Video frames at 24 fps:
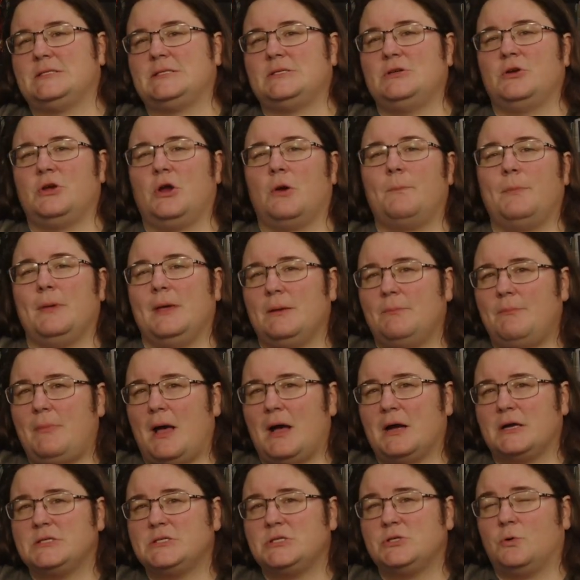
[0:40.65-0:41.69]
So your big
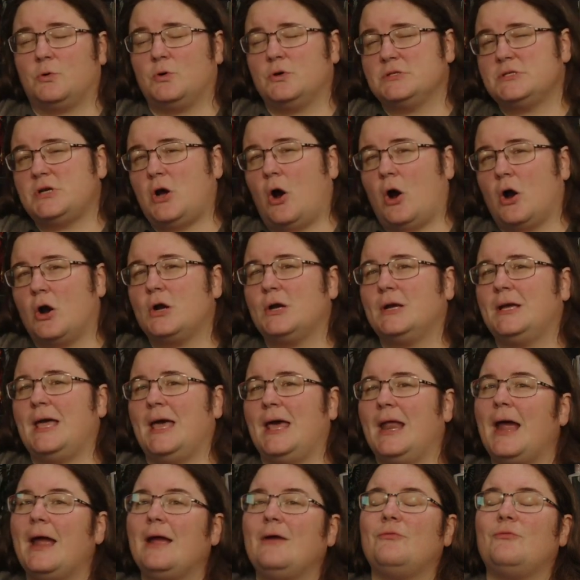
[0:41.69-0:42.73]
box stores are
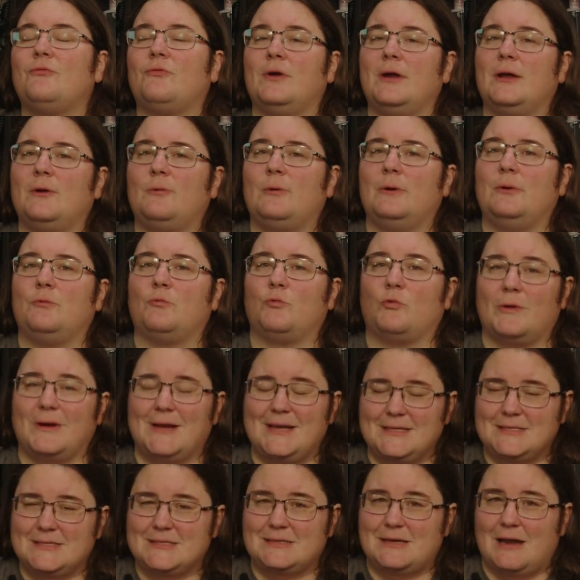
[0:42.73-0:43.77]
getting frequent
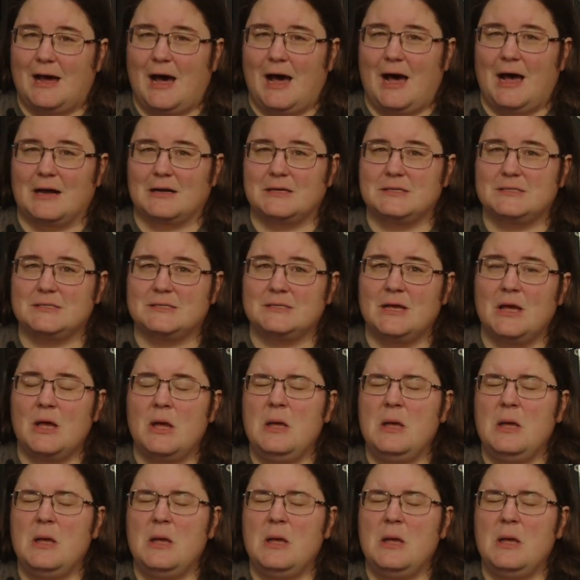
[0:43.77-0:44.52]
restocks,